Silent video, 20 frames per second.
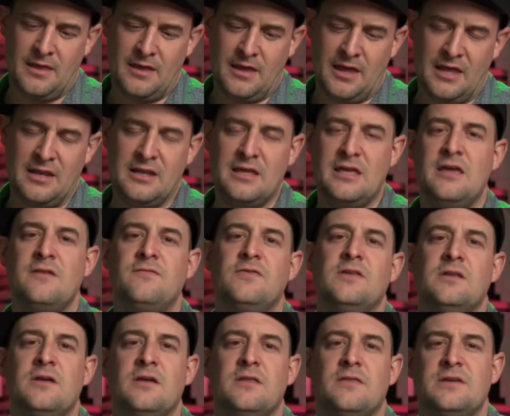and
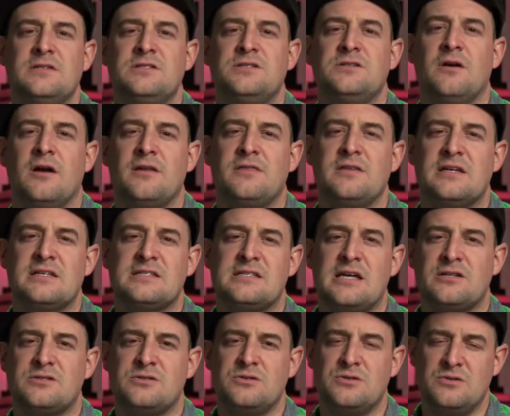even this year I think is
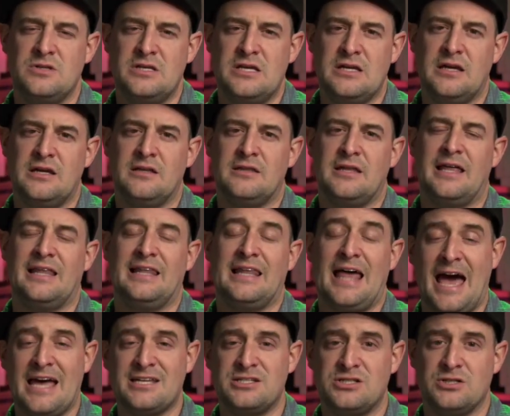extra unique in that
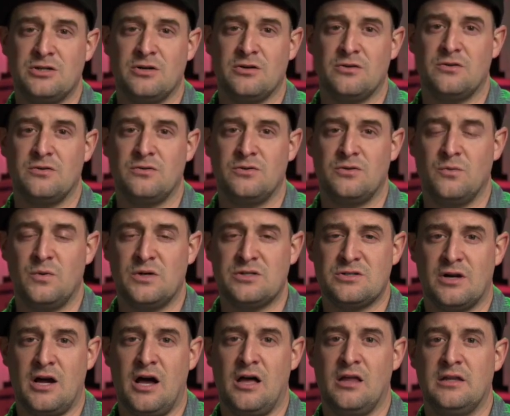last year the
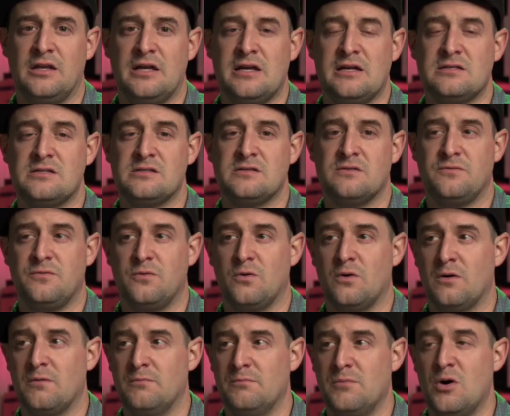winter holidays
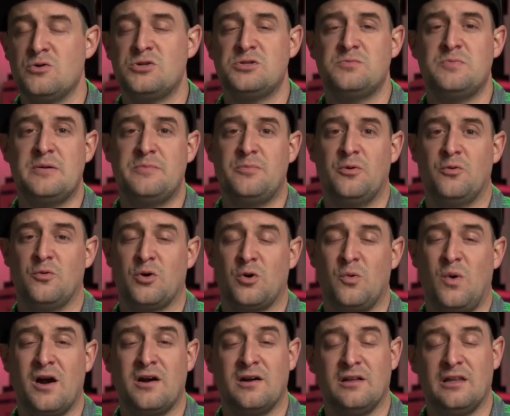for most people
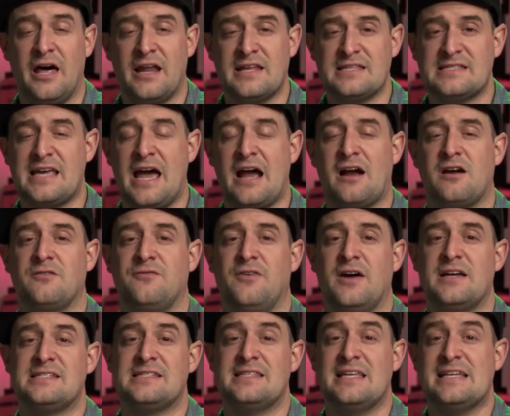required a lot of
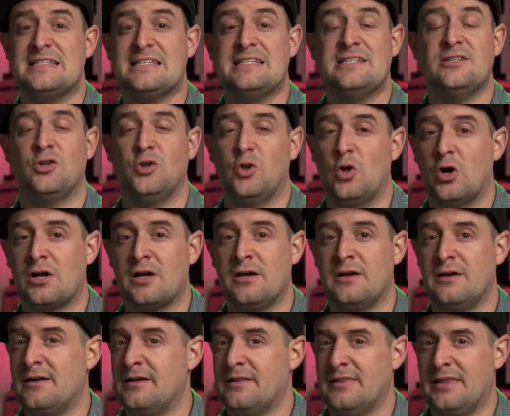sacrifice and they didn't look
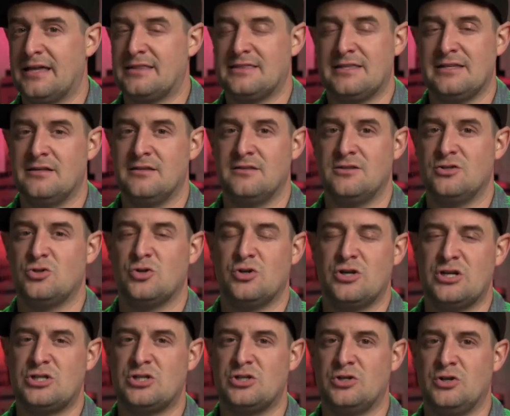like the the
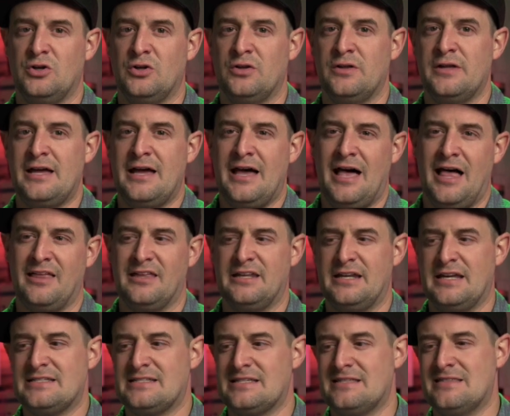traditional
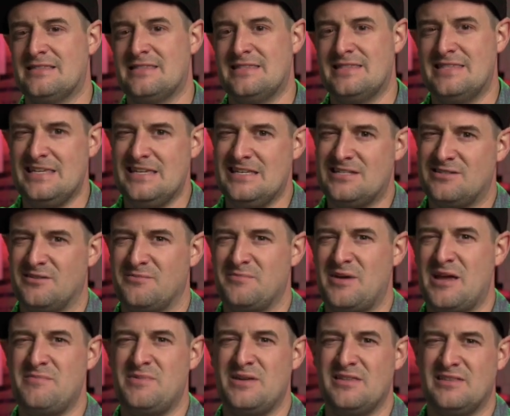holidays and these are
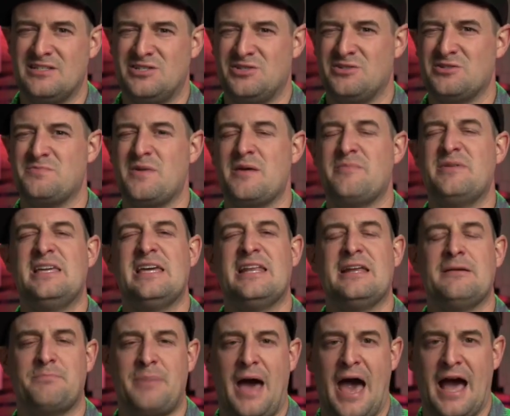maybe this year's maybe
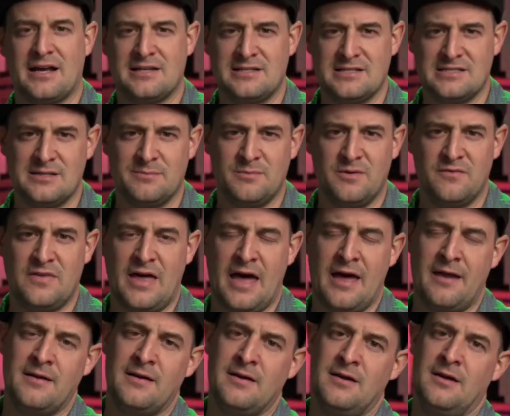getting back to some of
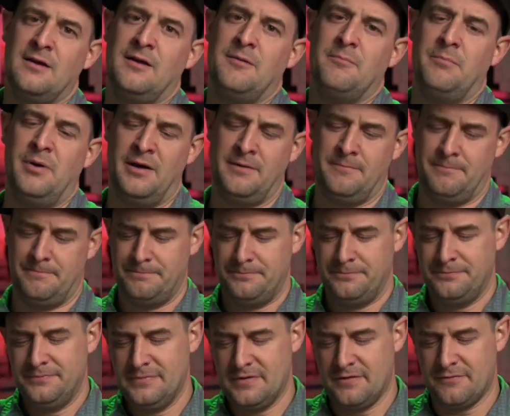that. But
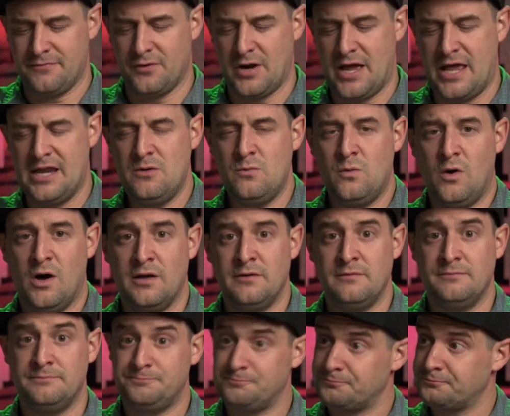for anyone